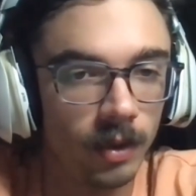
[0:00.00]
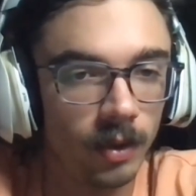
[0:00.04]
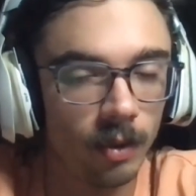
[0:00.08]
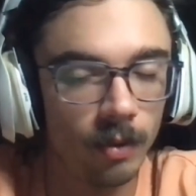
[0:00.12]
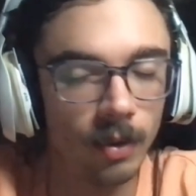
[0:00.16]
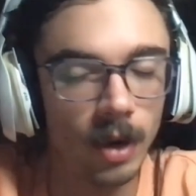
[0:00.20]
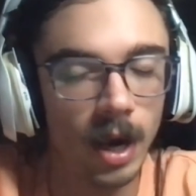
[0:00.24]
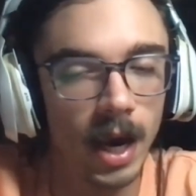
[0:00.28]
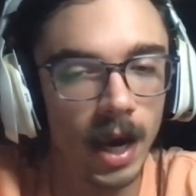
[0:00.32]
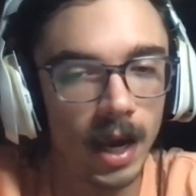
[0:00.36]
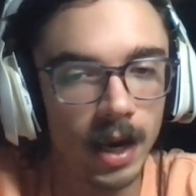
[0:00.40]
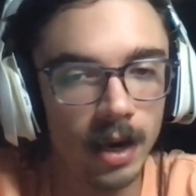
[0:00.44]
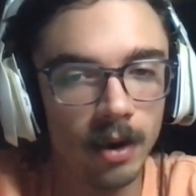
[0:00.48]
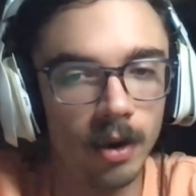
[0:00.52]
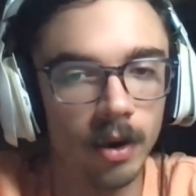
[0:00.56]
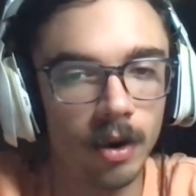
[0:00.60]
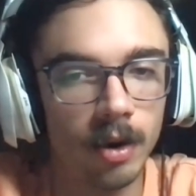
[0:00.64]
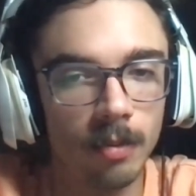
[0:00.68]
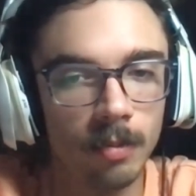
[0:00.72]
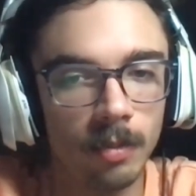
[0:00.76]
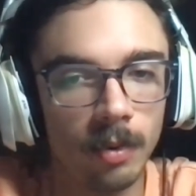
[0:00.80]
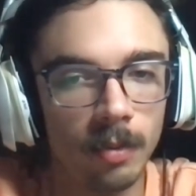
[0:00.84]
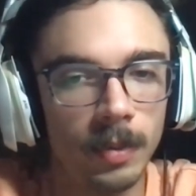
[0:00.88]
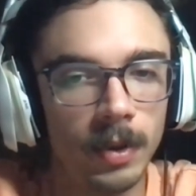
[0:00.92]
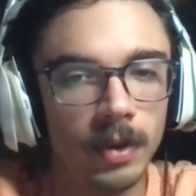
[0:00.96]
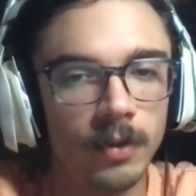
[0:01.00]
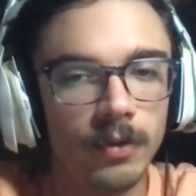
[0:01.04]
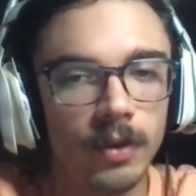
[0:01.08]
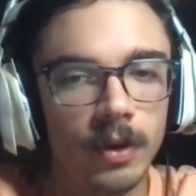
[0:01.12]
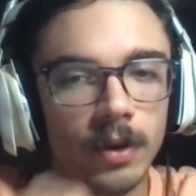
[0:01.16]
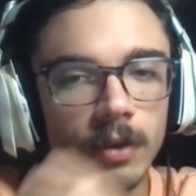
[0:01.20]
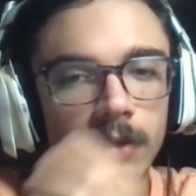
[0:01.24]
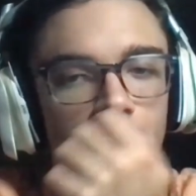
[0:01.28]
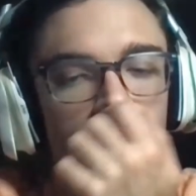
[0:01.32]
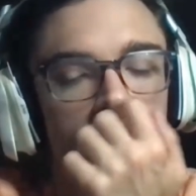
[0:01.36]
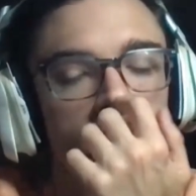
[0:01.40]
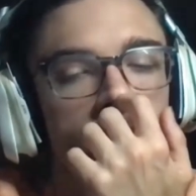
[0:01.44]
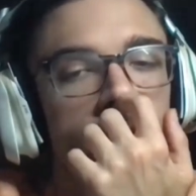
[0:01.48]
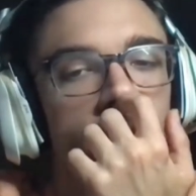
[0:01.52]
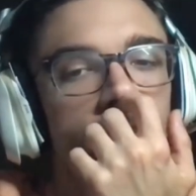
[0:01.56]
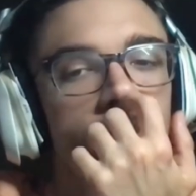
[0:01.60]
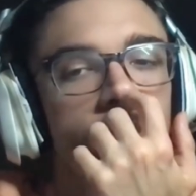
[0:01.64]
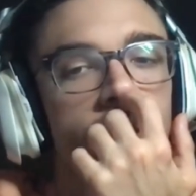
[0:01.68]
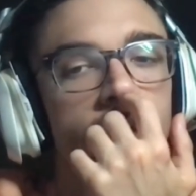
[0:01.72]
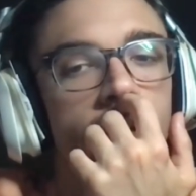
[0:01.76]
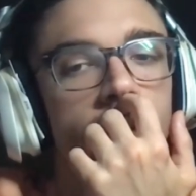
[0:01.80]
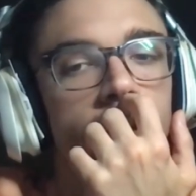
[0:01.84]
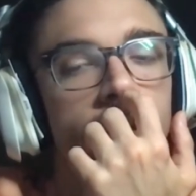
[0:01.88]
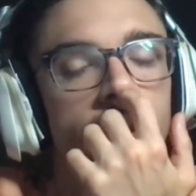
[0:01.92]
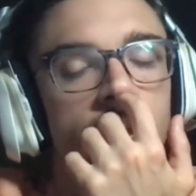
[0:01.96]
I had an honorable mention as well,
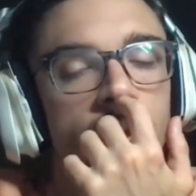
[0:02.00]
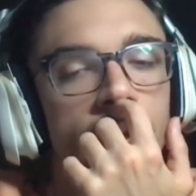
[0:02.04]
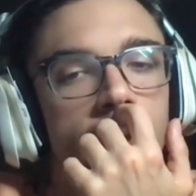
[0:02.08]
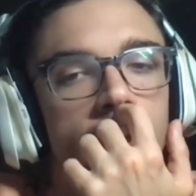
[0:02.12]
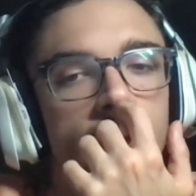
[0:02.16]
but